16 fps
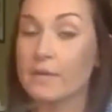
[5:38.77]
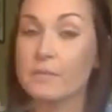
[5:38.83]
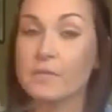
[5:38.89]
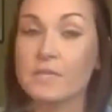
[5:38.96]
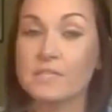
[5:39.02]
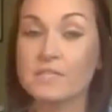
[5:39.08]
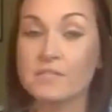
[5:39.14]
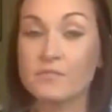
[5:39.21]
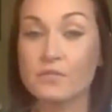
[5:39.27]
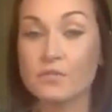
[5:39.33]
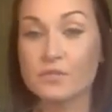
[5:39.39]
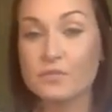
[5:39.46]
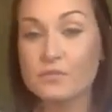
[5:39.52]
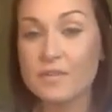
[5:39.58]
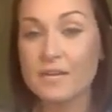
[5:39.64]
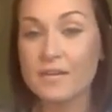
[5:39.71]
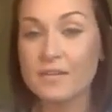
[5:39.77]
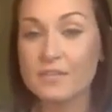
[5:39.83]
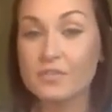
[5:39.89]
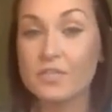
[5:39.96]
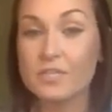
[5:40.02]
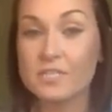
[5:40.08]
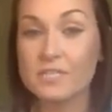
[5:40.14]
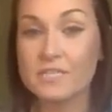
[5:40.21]
Because if you do that, you're
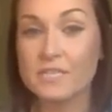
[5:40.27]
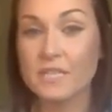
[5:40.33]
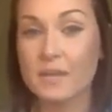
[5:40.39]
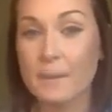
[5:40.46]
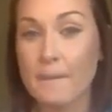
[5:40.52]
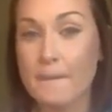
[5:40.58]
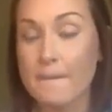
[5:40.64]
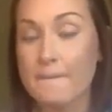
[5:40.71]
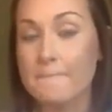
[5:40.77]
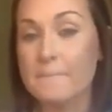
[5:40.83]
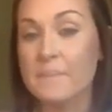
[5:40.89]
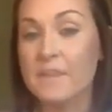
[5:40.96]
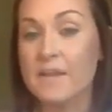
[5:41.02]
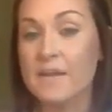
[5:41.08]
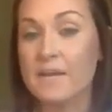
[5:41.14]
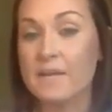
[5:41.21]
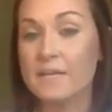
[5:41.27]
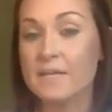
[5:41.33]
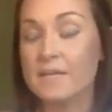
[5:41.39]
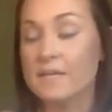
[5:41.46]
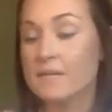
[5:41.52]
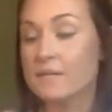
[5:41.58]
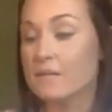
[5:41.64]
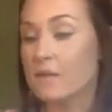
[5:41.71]
going to see that
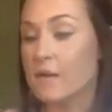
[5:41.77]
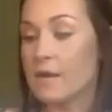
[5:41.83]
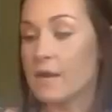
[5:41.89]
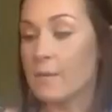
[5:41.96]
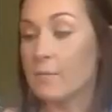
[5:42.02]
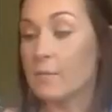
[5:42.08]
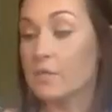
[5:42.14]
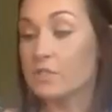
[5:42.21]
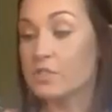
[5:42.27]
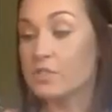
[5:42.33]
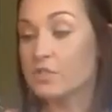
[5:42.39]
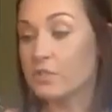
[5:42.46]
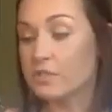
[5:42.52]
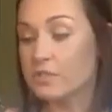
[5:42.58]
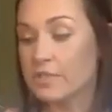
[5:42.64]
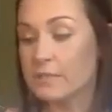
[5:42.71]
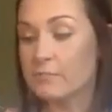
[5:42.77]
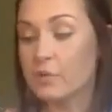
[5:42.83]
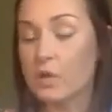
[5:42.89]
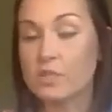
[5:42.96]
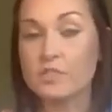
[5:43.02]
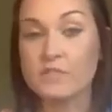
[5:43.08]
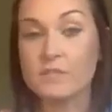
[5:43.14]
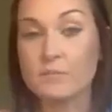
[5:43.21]
certain
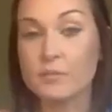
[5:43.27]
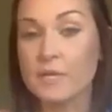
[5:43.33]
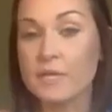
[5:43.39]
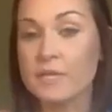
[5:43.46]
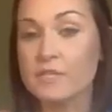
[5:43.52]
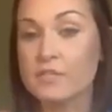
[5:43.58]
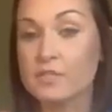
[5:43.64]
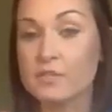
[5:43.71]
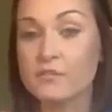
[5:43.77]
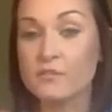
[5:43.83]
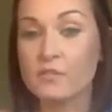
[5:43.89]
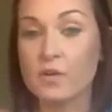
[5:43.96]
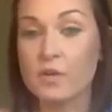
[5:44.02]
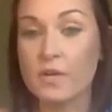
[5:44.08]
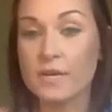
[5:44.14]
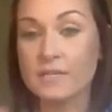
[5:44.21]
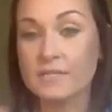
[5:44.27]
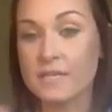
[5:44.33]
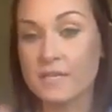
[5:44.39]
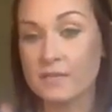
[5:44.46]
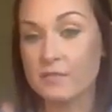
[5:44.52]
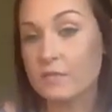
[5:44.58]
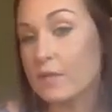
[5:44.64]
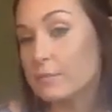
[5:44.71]
parts of the plant is good for
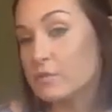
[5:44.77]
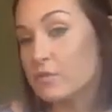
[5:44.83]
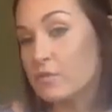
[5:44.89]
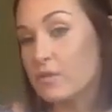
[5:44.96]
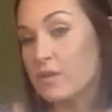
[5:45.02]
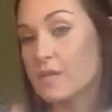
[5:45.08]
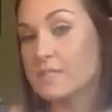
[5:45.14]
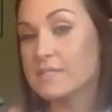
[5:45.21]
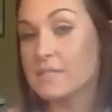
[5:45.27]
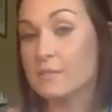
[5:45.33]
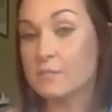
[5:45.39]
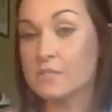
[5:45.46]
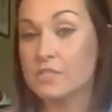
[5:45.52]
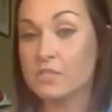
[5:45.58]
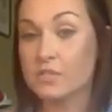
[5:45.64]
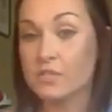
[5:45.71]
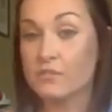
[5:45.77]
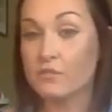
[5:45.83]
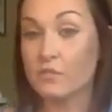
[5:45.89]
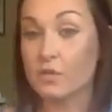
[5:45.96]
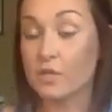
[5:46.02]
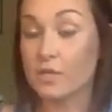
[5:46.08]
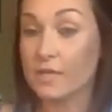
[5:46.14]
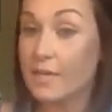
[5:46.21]
anti-inflammatory, some is good
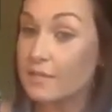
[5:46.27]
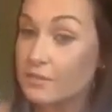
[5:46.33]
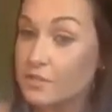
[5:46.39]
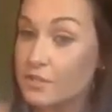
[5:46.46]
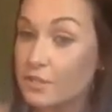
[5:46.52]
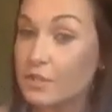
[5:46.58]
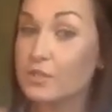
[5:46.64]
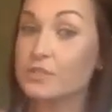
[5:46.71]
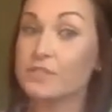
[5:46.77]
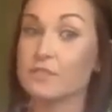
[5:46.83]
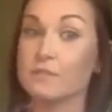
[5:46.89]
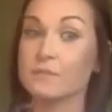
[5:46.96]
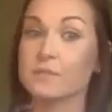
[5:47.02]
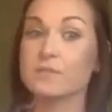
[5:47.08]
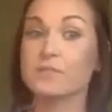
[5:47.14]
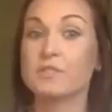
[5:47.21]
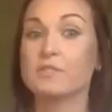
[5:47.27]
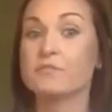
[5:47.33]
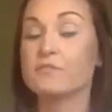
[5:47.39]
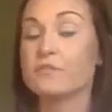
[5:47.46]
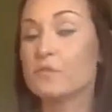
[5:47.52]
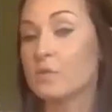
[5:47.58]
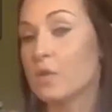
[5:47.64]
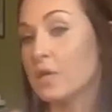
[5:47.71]
for cancer, some is good
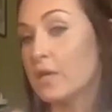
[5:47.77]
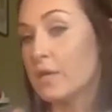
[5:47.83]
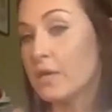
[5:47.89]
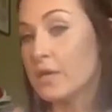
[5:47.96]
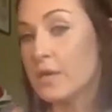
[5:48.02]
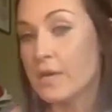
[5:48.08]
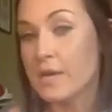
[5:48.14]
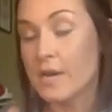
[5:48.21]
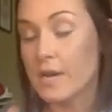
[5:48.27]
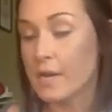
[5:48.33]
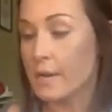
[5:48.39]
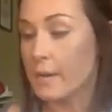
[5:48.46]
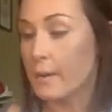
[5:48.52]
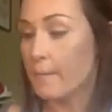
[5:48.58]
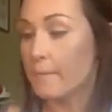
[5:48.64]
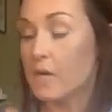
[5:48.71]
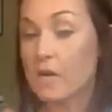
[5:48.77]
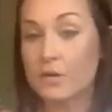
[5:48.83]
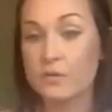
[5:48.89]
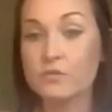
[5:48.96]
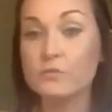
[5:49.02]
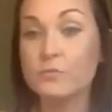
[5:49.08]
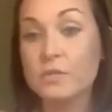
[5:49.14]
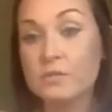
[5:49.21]
for
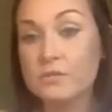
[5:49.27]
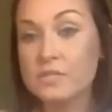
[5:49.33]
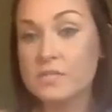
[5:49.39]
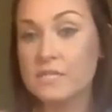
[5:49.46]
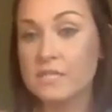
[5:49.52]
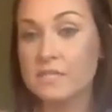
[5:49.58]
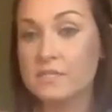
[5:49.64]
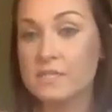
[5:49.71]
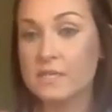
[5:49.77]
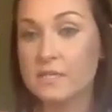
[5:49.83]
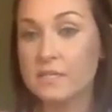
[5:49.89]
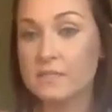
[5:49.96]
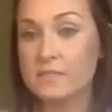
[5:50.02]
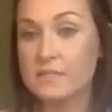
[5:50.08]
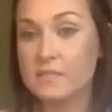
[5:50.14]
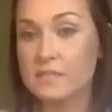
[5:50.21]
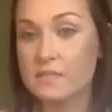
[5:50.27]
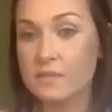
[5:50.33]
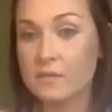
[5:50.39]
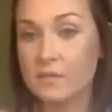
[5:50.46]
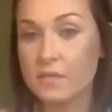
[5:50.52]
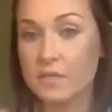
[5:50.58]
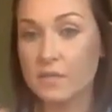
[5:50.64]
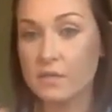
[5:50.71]
autoimmune diseases. Here
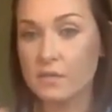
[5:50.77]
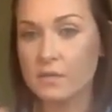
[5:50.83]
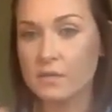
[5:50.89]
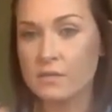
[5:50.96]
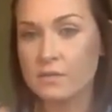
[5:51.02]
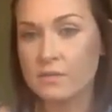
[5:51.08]
we go.